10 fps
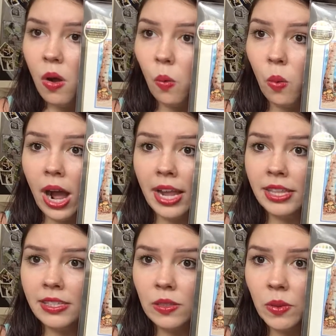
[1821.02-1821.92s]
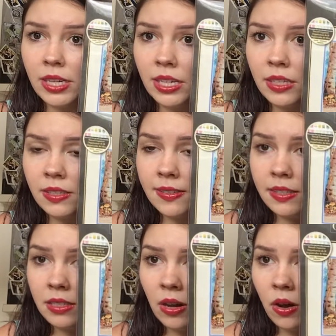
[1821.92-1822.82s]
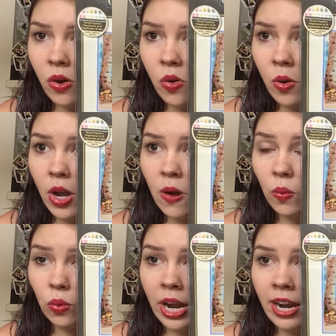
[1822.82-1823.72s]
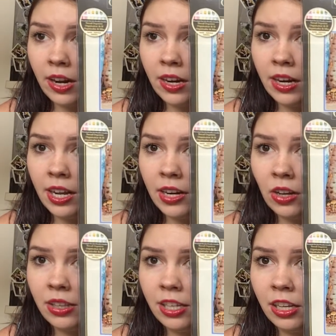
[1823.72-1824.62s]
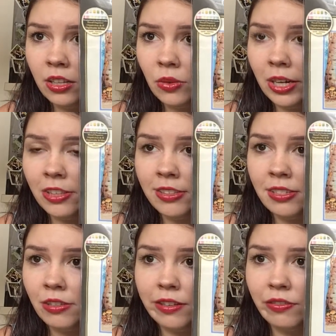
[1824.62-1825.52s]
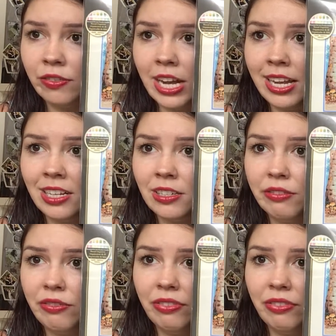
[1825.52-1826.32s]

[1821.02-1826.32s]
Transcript: why this one is so rare and all the other ones you can find